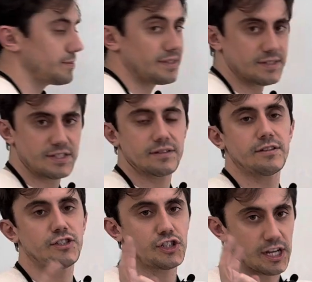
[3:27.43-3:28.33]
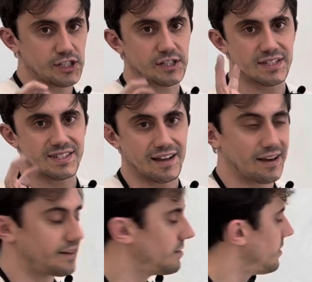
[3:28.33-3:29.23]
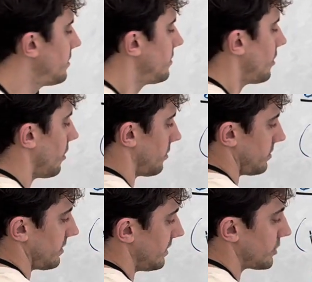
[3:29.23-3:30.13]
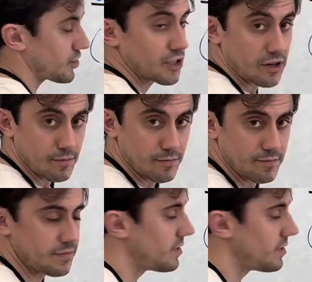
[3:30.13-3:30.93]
means changing the sign on each term.